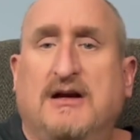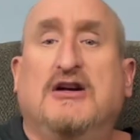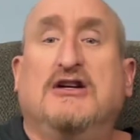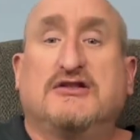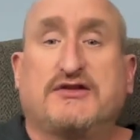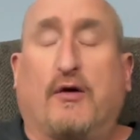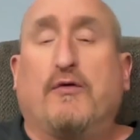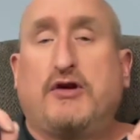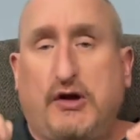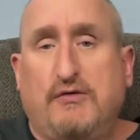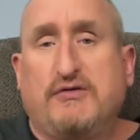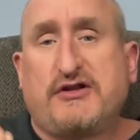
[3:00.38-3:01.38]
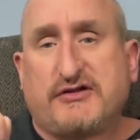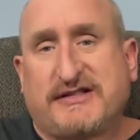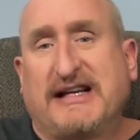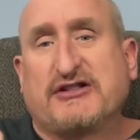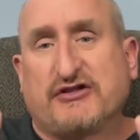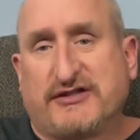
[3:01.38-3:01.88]
So use your
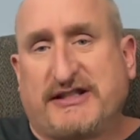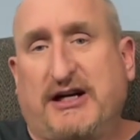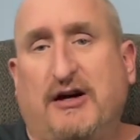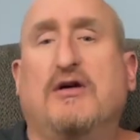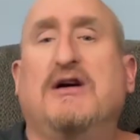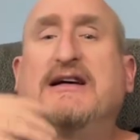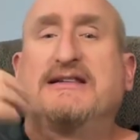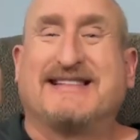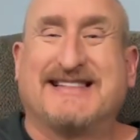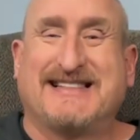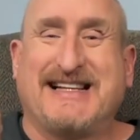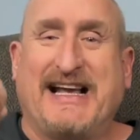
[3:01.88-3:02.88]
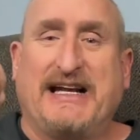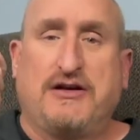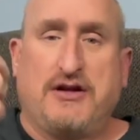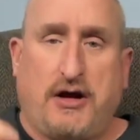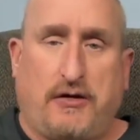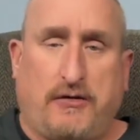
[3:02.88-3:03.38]
session 0 to say no.